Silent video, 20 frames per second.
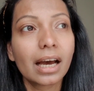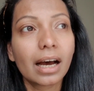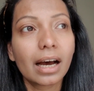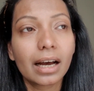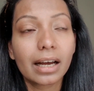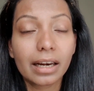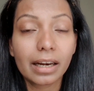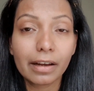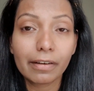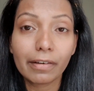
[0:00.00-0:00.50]

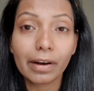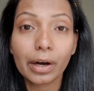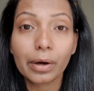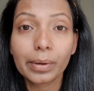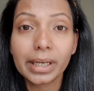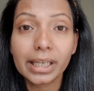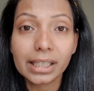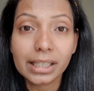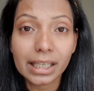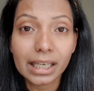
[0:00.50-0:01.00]
I love how
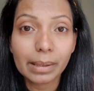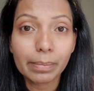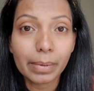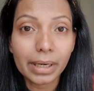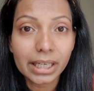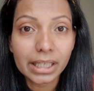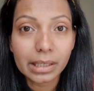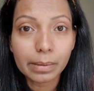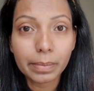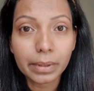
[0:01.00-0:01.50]
easily
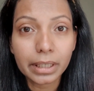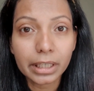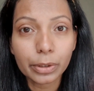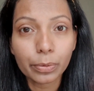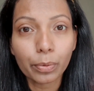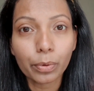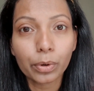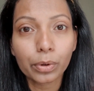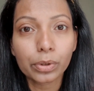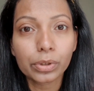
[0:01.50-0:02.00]
blendable
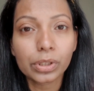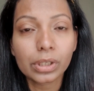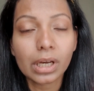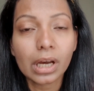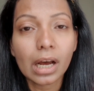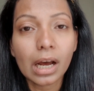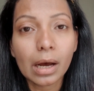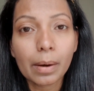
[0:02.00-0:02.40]
it was,